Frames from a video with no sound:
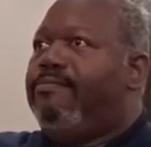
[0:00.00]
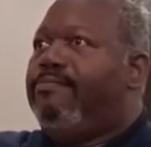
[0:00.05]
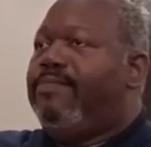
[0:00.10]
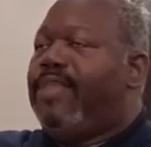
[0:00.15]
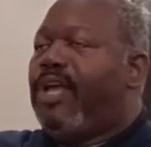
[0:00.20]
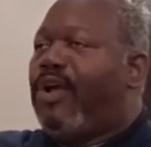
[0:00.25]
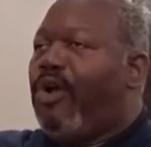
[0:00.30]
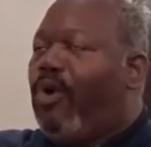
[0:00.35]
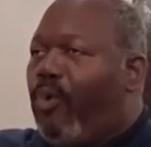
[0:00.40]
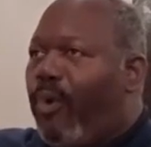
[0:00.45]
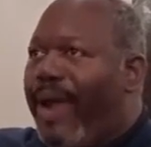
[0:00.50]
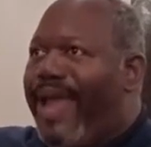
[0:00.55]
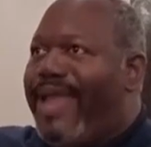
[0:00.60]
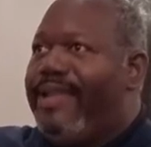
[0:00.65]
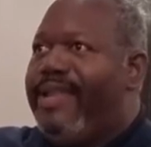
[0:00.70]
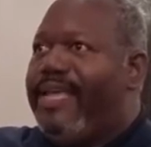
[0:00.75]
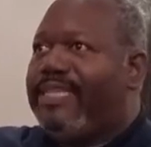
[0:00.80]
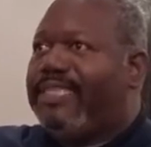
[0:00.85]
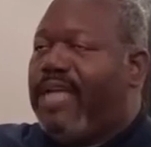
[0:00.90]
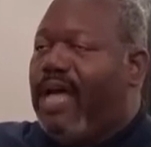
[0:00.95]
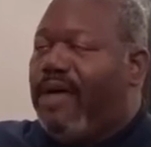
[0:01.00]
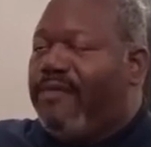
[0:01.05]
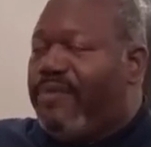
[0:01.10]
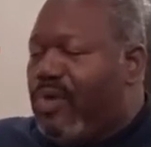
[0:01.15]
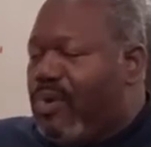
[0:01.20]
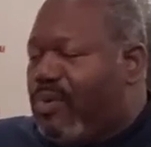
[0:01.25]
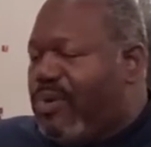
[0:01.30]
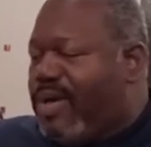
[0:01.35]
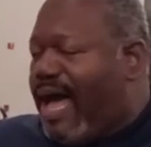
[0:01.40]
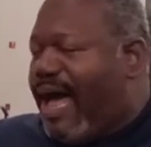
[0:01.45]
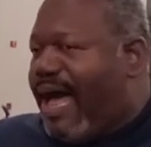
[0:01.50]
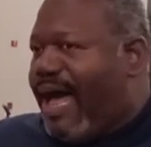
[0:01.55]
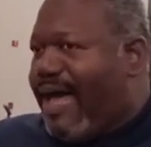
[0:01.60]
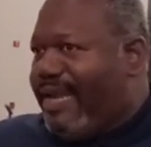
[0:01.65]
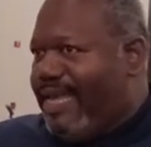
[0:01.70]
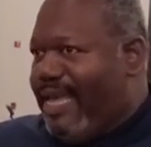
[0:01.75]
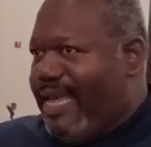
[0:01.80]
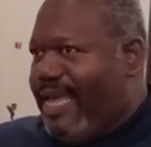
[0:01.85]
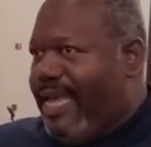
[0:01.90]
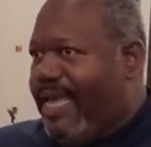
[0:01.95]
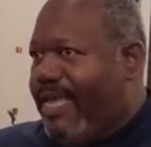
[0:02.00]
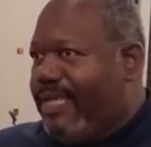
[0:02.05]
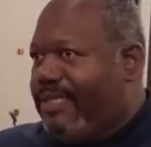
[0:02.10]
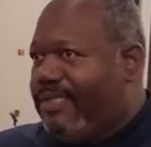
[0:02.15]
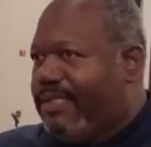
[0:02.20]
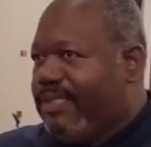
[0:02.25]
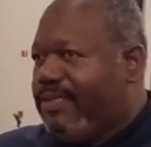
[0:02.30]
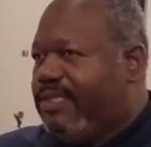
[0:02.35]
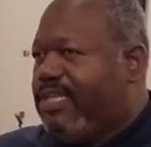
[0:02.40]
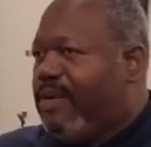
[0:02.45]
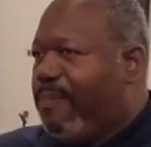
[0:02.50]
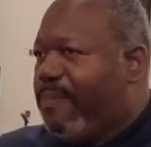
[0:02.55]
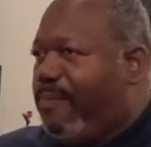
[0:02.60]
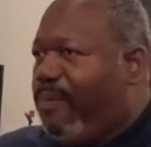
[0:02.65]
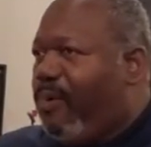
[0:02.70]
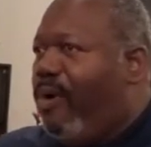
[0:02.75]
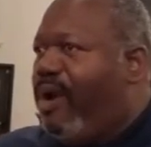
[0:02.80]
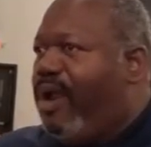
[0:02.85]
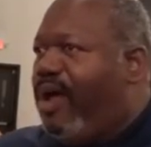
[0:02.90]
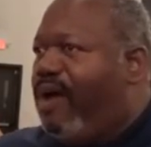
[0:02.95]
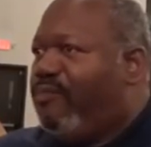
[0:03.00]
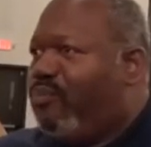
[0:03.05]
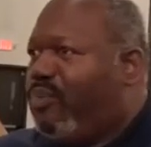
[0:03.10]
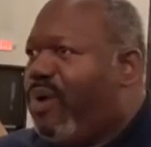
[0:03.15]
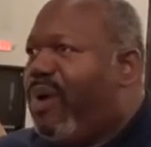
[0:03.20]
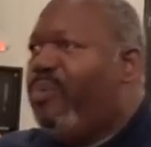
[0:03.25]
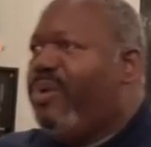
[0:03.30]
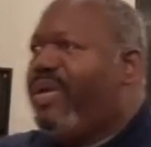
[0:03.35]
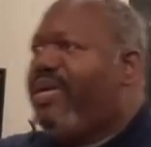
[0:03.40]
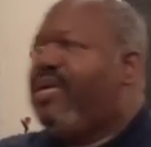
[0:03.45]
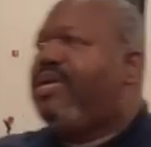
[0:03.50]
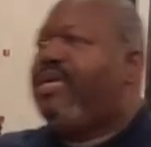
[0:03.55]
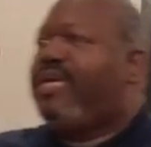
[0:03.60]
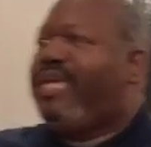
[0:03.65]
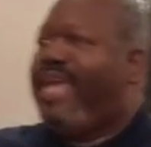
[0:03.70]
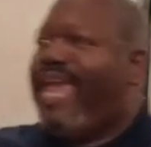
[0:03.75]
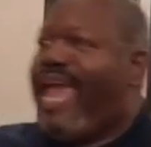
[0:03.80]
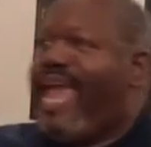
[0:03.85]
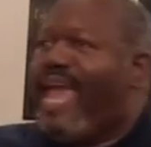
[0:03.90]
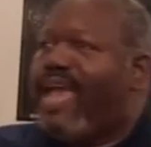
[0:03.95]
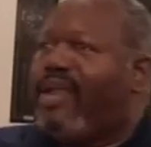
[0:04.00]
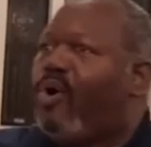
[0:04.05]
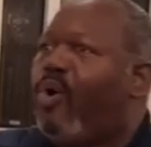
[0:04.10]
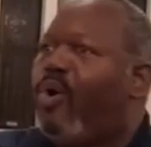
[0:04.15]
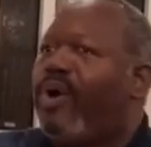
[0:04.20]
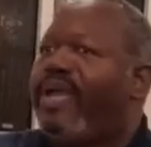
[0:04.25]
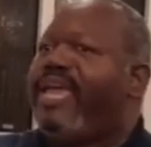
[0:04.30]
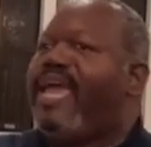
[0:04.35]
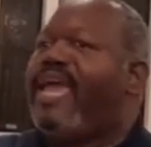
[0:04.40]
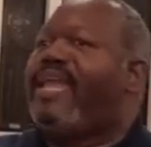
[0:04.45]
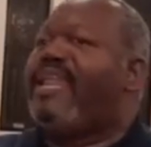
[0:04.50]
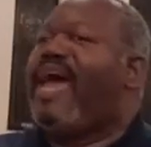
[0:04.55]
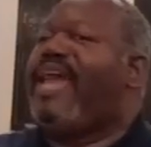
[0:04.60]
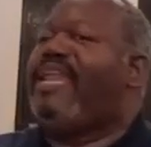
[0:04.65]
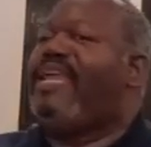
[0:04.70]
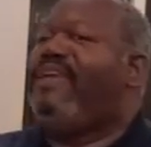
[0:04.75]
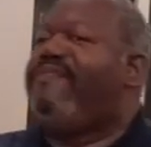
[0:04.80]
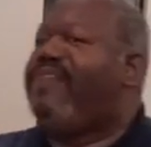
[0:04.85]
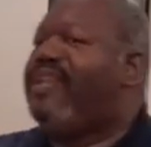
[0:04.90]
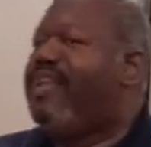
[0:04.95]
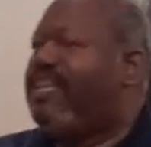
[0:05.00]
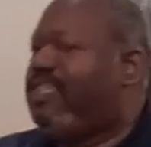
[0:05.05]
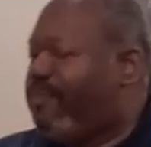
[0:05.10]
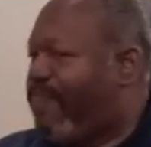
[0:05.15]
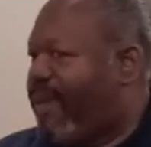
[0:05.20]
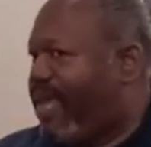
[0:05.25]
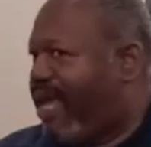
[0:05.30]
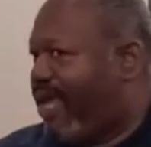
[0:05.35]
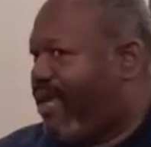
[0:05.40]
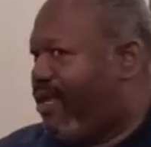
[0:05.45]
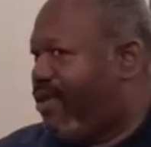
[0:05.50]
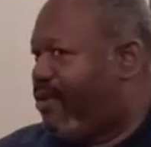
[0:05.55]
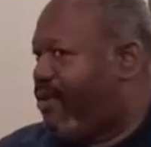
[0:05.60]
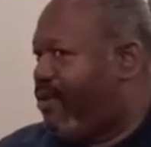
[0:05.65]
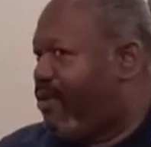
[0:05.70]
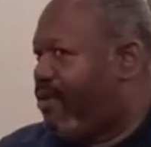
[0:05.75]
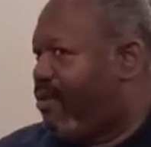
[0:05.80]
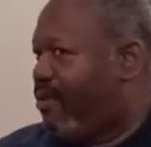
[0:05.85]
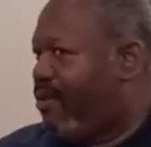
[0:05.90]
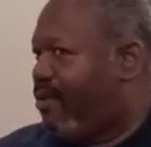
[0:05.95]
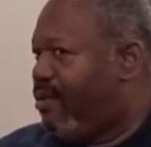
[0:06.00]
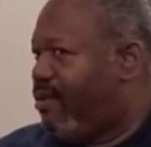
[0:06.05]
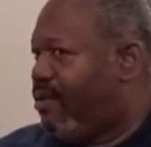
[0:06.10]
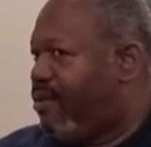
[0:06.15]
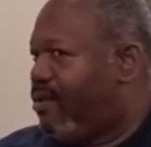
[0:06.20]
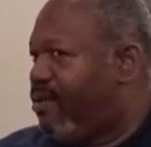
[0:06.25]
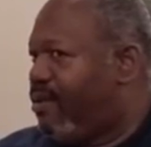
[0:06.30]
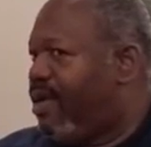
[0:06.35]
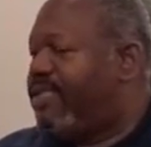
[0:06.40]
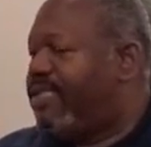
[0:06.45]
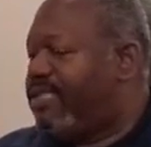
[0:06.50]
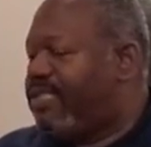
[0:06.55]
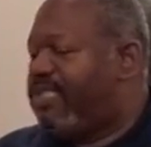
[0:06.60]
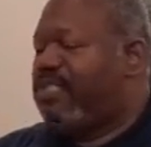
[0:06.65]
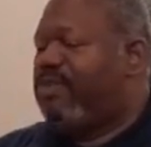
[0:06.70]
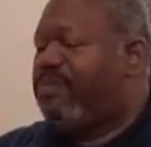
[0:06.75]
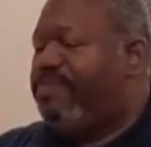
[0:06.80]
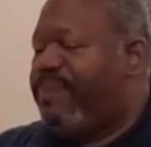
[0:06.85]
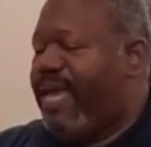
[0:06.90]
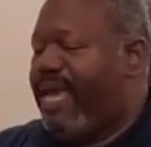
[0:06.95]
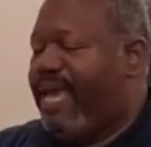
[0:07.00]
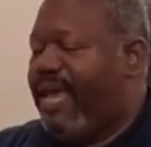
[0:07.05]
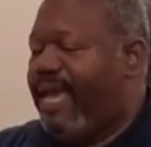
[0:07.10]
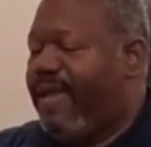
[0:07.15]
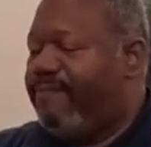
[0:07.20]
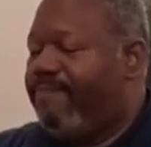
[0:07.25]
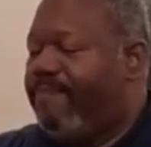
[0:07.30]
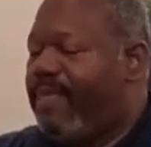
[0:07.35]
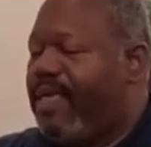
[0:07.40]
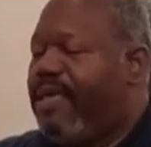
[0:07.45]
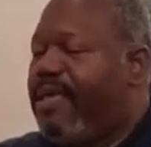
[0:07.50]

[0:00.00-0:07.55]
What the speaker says: the greatness of who God is to the point of what we can or cannot even explain because it's too big.